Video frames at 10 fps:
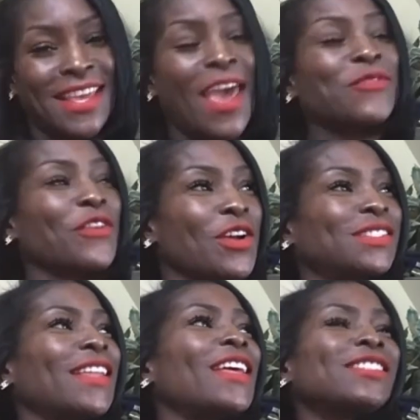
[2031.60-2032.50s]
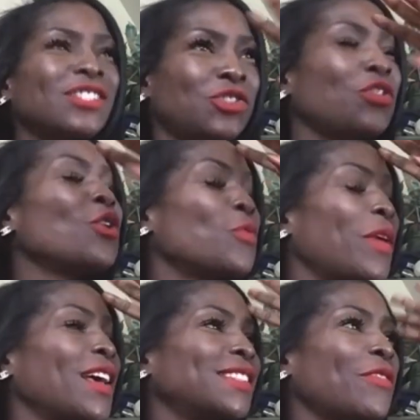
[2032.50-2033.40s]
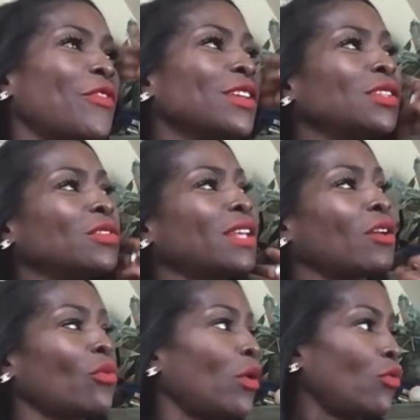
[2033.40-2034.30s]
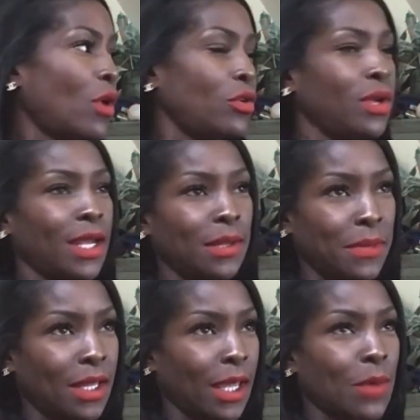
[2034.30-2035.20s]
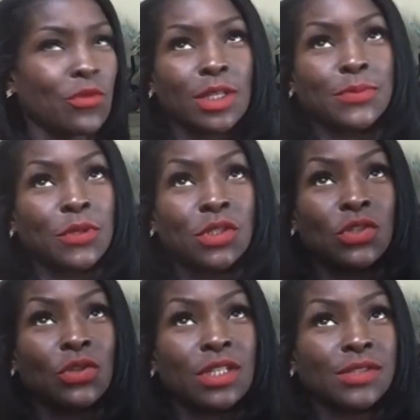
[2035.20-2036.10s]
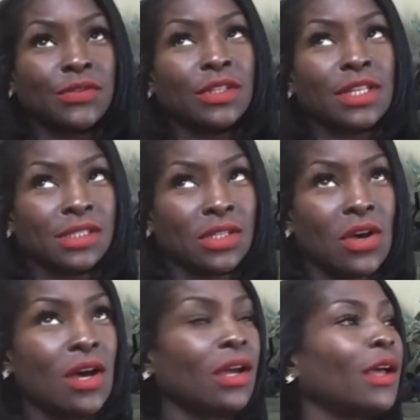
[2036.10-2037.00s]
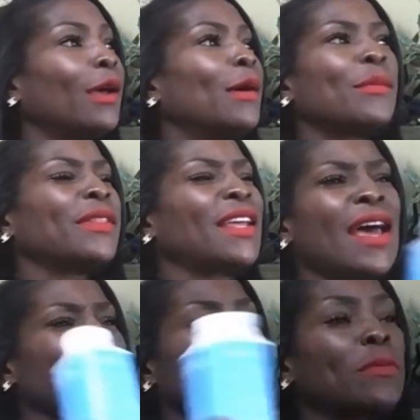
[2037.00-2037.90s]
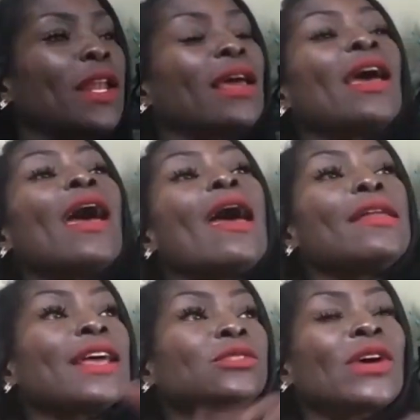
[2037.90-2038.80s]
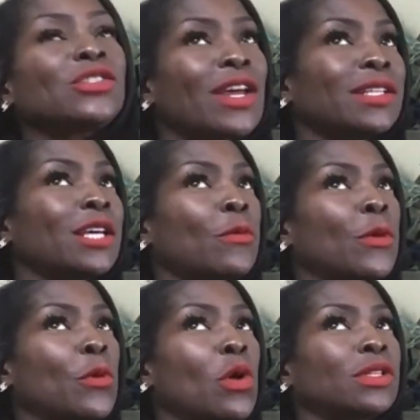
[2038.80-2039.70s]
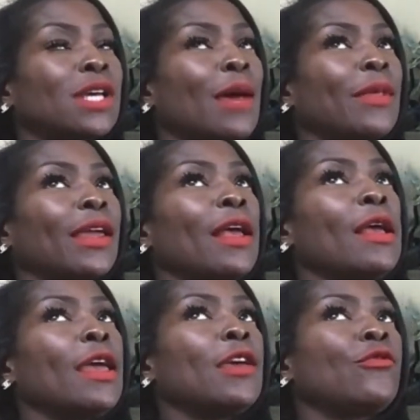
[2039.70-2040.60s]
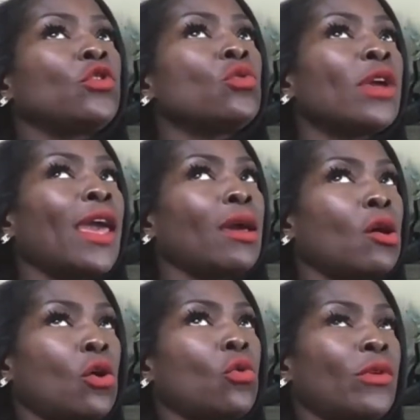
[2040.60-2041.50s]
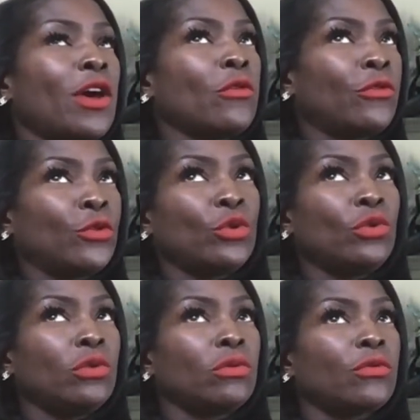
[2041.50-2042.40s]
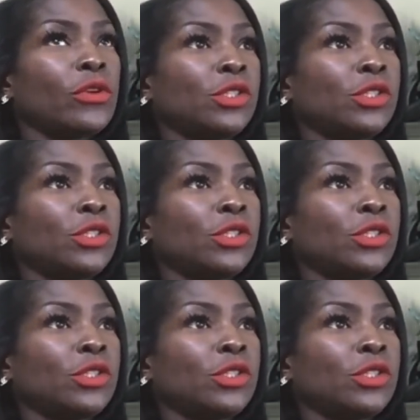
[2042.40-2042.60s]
at first, and it's true because at first it was like, "Are you kidding me? Like I'm really supposed to do this for this long?" But then after a minute, and that's what I try to tell people all the time: like, if you can't go without food for a